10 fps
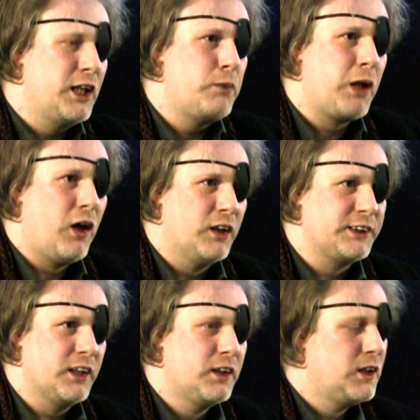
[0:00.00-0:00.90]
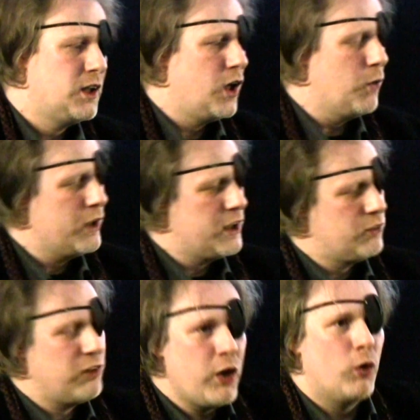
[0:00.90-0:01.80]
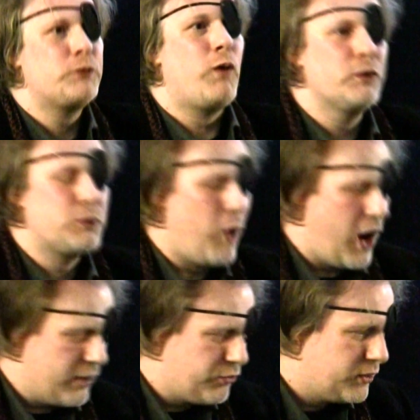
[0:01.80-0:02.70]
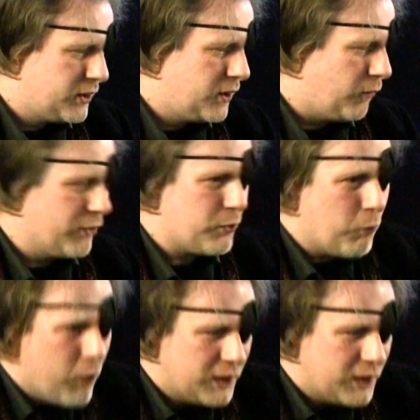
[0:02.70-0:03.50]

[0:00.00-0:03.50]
Dealey Plaza, with Lee Oswald's wife, one of the